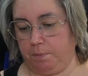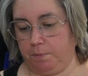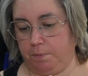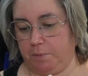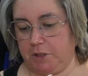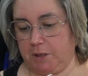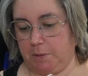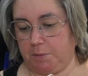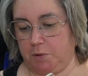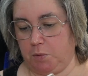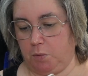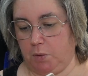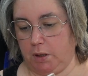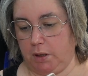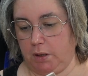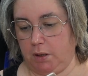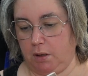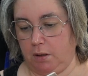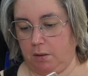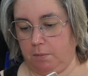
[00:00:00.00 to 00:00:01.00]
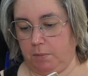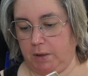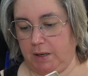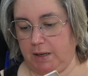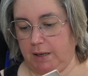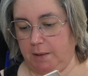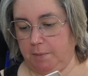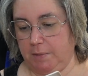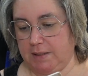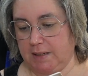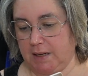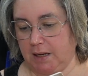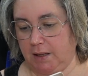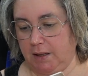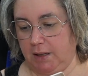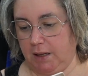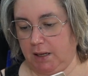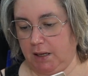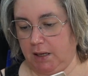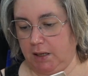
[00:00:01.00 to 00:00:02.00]
Chapter 1. My name is
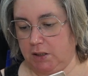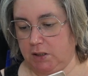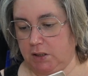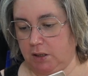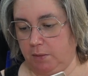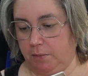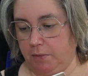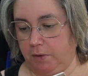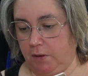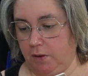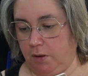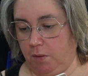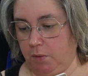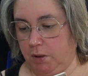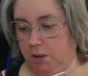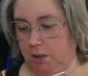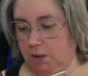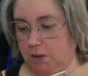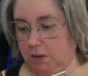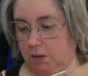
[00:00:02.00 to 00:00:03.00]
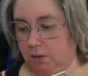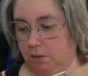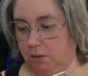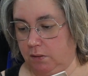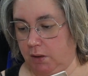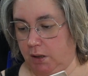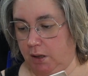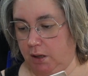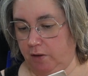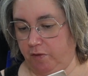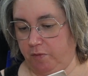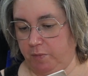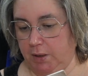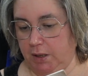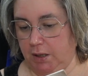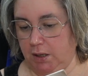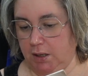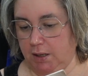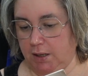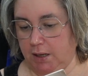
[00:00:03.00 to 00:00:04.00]
Kathy H. I'm 31 years old and I've
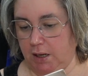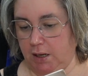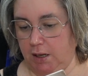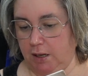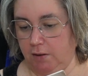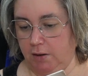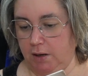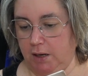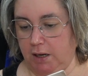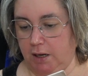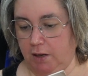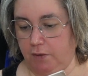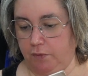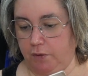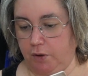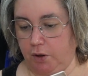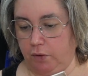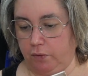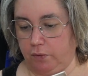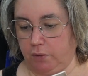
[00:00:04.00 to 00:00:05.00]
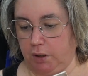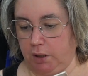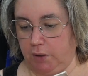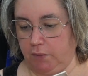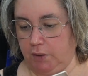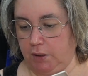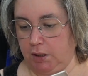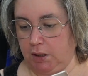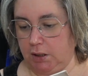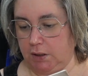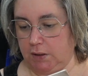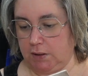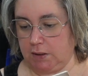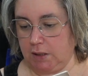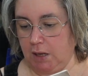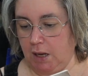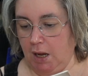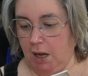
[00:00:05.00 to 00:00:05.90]
been a carer now for over 11 years.